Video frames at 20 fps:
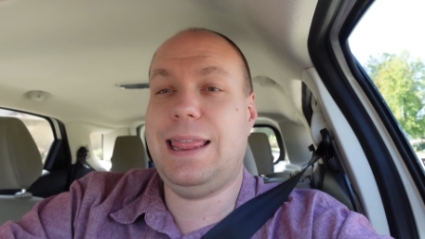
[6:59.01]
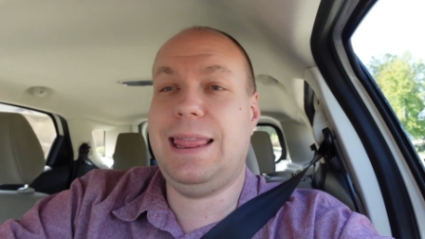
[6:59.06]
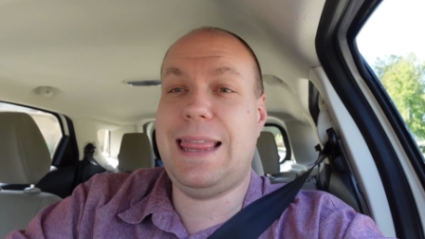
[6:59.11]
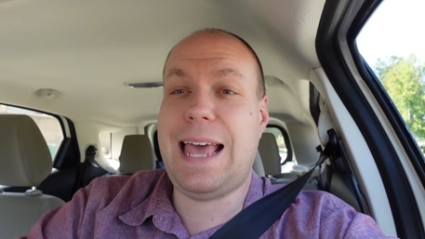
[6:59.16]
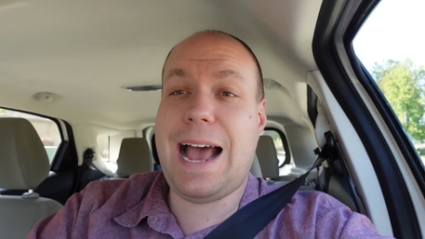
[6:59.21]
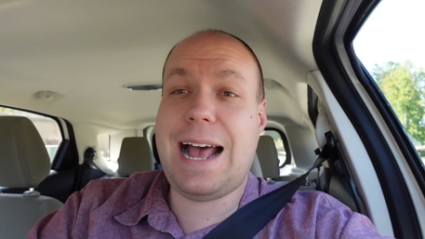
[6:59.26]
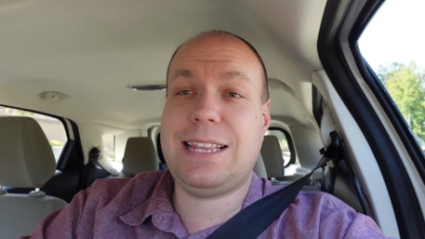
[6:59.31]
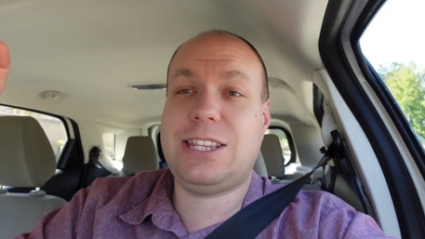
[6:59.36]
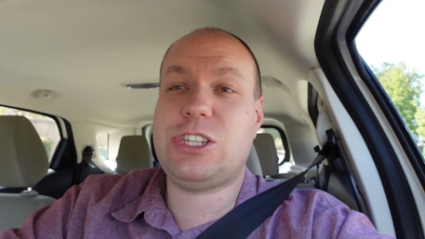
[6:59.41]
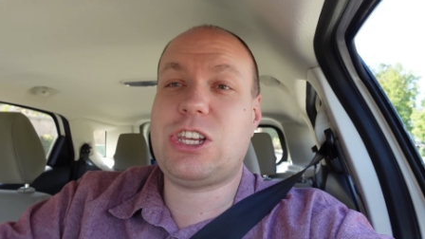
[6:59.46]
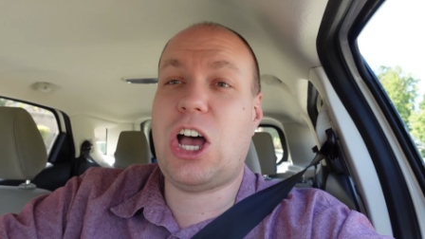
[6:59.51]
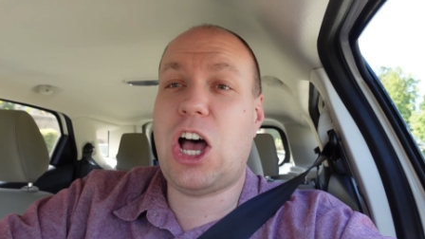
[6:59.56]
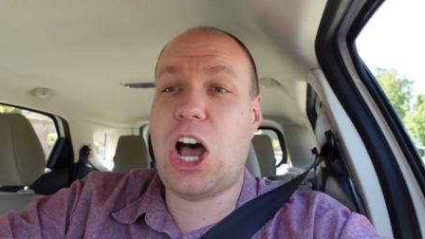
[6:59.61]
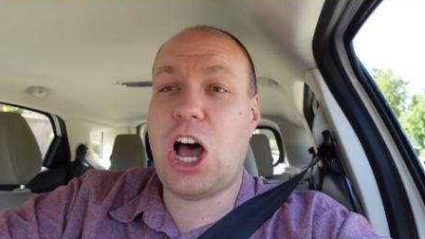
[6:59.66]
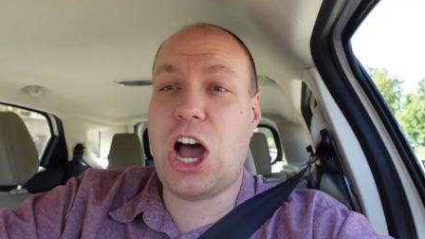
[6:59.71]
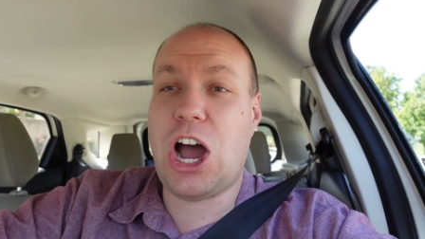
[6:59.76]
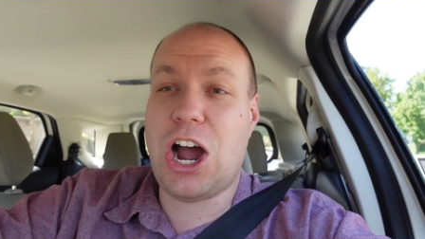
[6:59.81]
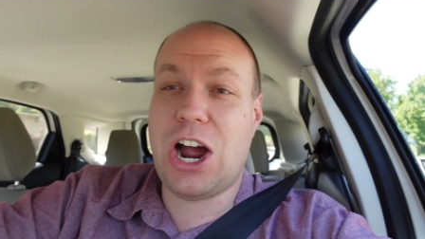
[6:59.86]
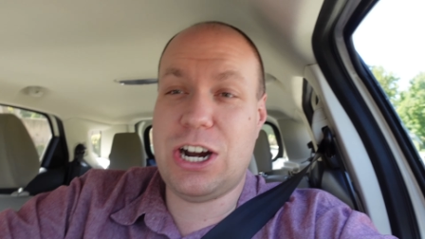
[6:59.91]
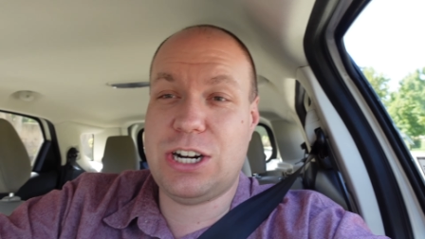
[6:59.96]
"That's
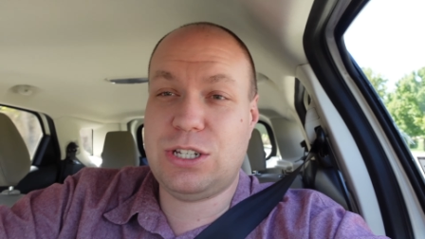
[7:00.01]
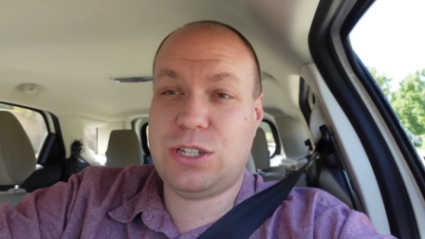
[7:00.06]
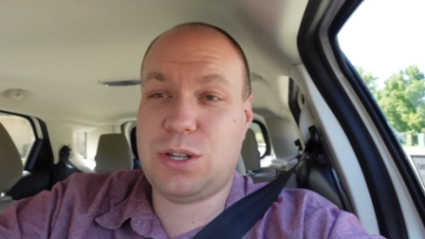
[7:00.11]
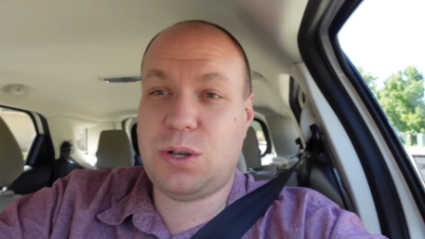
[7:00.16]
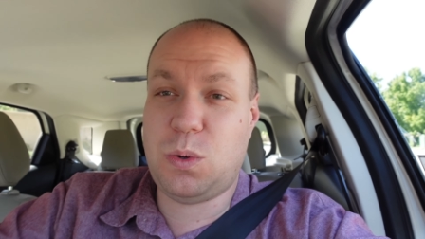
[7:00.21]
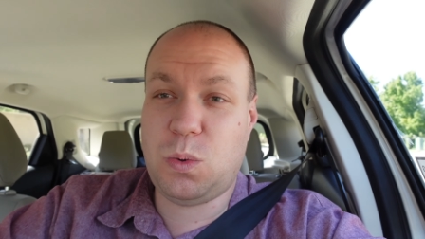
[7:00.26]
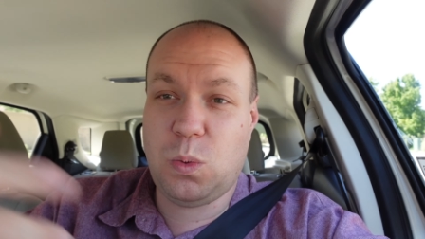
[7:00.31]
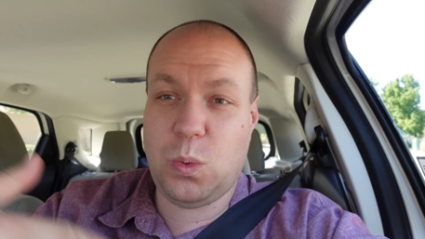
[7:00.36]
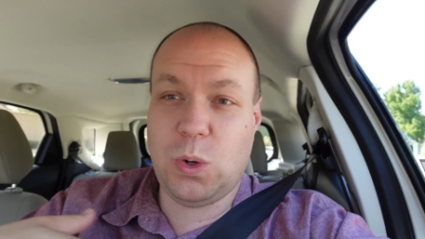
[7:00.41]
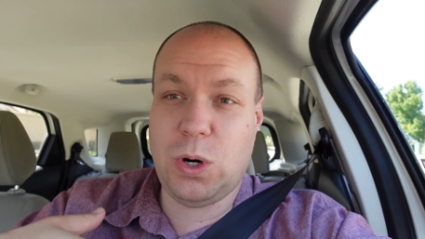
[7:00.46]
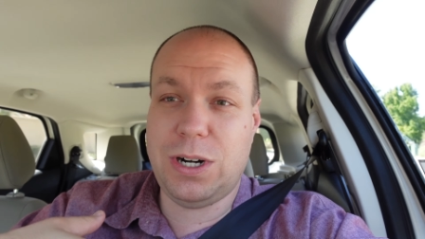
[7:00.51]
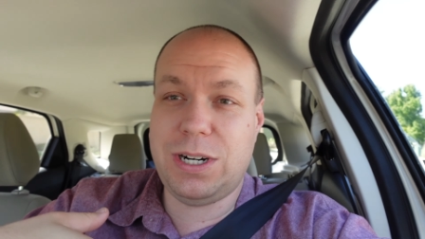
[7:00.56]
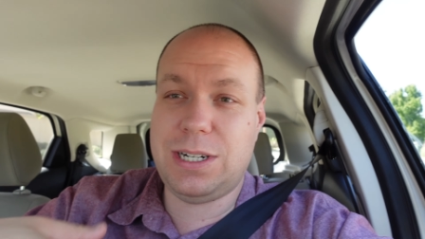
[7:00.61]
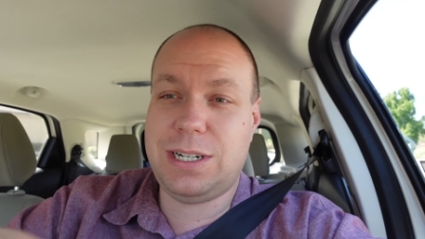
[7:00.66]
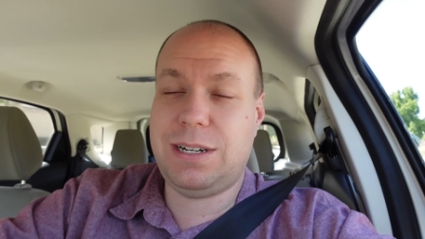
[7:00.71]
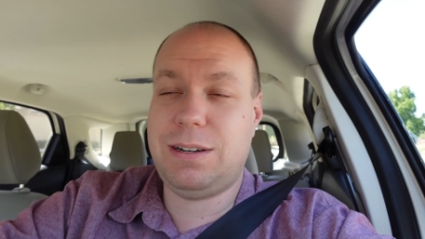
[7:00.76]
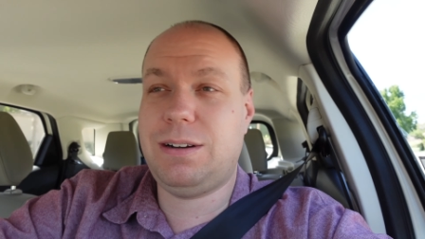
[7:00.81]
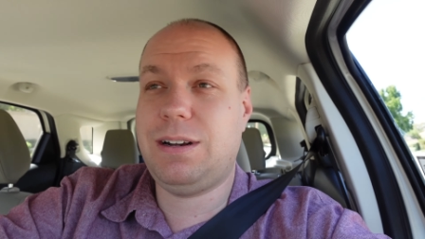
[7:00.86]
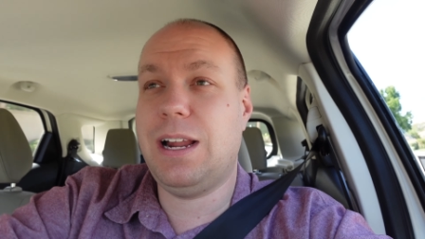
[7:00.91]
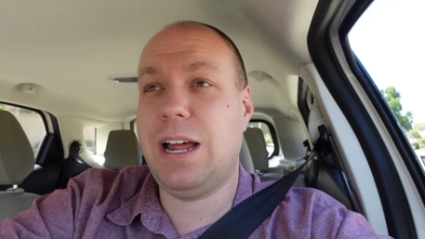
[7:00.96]
ours. We're
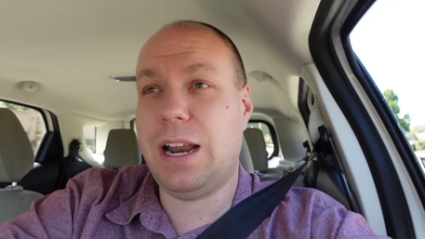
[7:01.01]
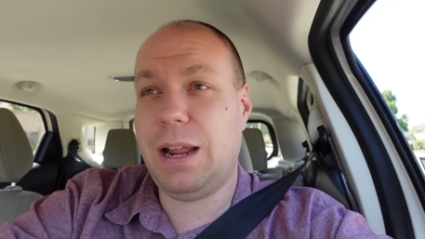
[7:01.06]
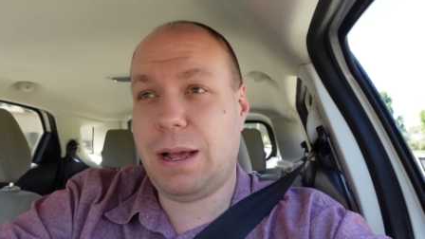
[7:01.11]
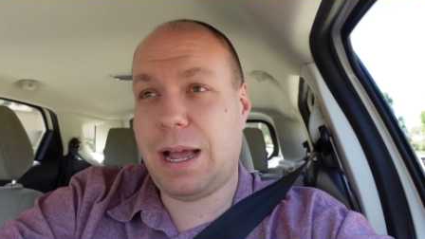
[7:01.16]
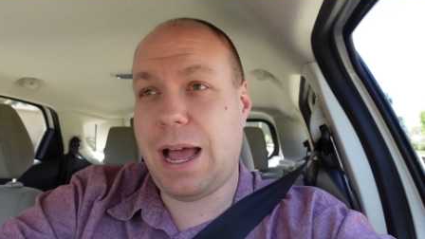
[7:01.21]
gonna